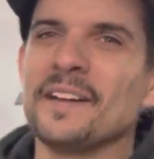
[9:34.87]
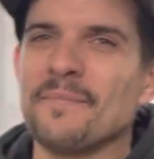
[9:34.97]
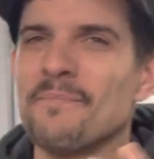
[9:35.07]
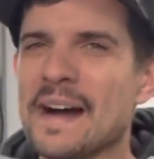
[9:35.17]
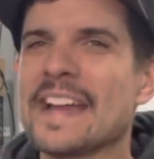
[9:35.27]

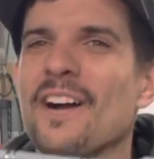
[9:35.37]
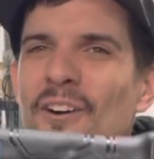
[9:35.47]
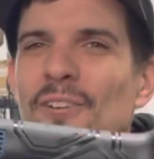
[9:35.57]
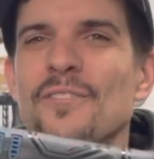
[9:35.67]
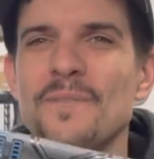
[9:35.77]
my
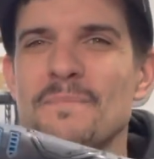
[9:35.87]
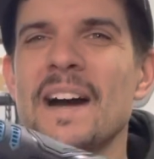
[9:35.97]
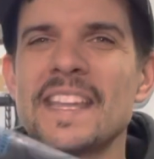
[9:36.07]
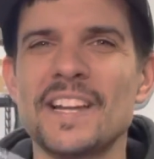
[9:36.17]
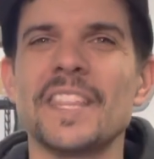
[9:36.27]
hard-earned
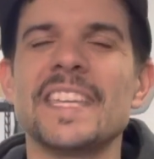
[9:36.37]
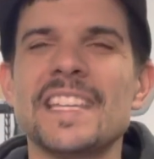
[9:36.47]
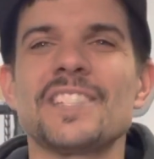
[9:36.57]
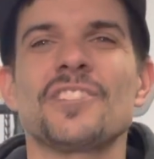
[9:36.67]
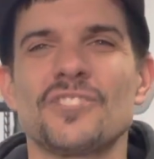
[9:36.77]
money on
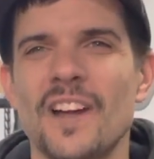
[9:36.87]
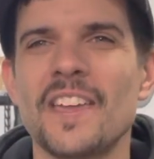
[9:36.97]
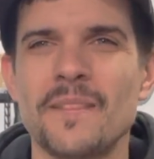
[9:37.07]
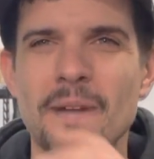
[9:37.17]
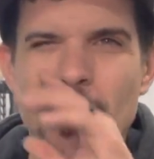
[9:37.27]
these to
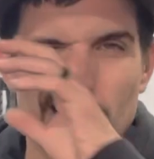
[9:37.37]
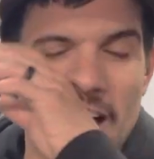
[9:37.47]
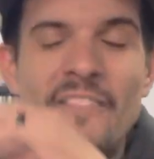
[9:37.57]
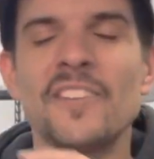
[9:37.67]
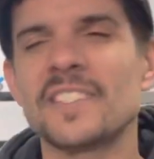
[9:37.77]
try them
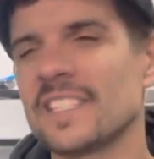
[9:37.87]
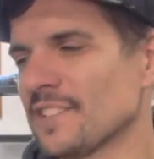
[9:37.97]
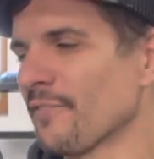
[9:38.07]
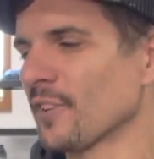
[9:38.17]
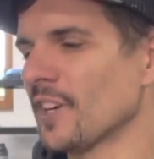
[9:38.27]
out. Obviously,
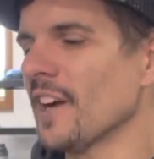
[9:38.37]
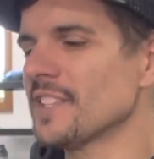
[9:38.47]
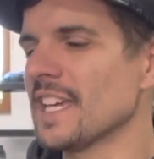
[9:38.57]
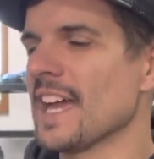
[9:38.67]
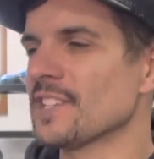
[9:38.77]
it's for
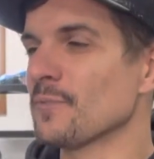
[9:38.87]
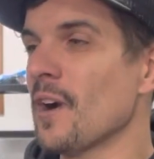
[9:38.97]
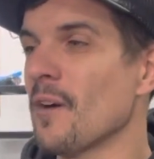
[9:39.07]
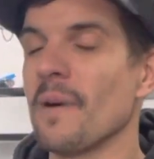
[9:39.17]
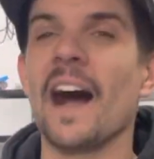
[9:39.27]
content as
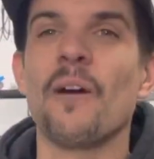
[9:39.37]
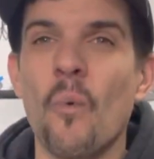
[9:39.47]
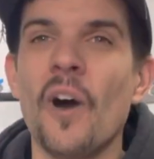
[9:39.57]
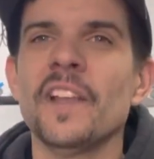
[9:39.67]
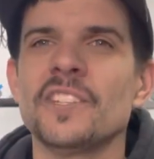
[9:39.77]
well, but I
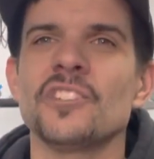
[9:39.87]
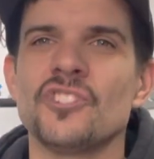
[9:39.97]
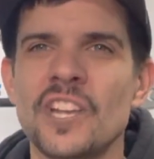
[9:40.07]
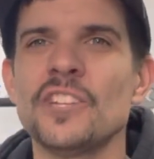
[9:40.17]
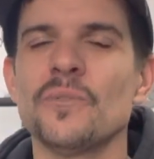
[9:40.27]
wanted to
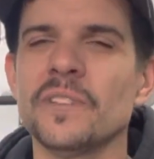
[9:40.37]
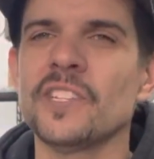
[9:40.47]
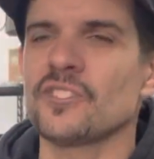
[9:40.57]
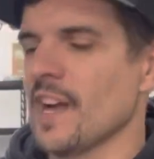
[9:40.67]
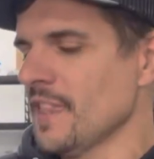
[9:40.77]

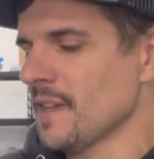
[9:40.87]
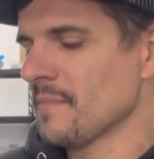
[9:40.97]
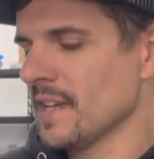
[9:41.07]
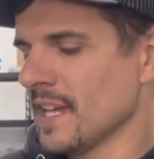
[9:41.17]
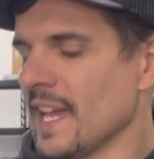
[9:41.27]
genuinely try
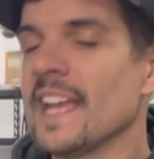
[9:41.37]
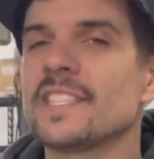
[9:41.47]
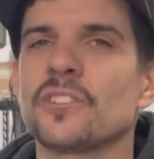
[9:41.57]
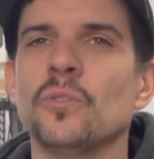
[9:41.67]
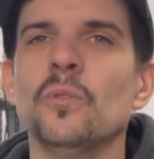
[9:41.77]
them.
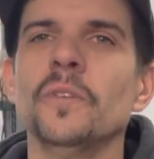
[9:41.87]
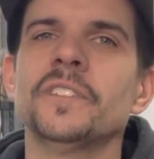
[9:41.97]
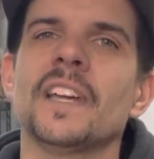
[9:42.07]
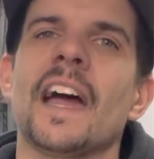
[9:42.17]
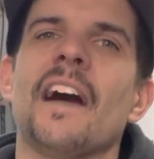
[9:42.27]
It's cool
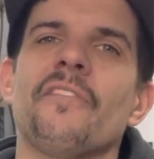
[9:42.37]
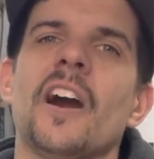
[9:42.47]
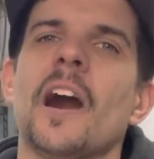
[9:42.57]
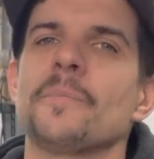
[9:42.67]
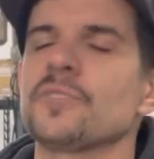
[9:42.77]
to have
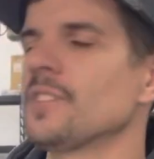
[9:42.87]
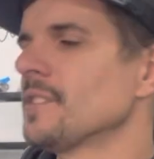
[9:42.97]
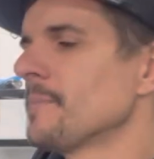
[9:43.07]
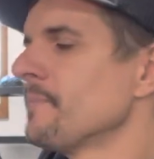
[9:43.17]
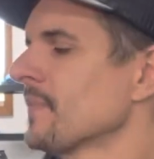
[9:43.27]

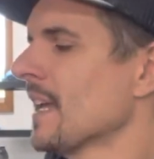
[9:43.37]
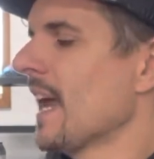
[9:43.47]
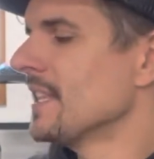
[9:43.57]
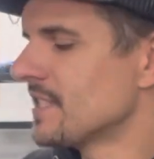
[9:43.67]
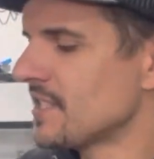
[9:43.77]
options
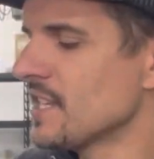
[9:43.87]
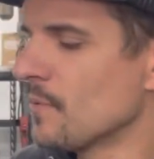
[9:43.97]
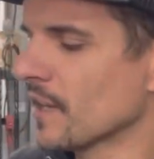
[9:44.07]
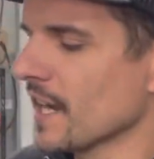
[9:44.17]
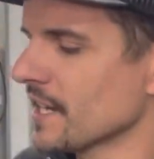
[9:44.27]
and see
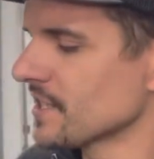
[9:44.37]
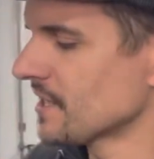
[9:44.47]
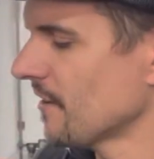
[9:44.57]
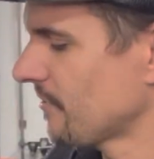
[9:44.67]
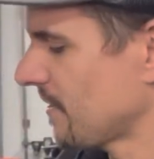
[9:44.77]
what kind of
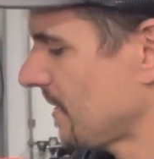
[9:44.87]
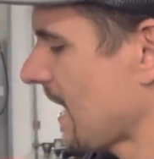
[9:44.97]
stuff they